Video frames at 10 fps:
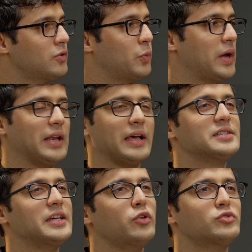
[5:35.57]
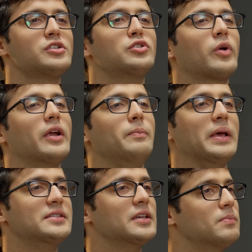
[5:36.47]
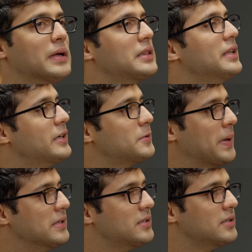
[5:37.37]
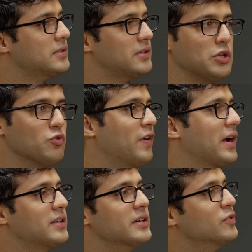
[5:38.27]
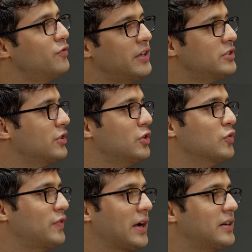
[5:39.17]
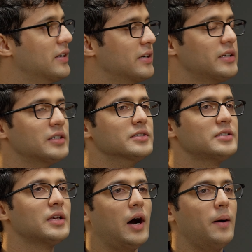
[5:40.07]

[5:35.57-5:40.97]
where like I said, you just look at basic monthly expenses and you factor in inflation, you factor in returns,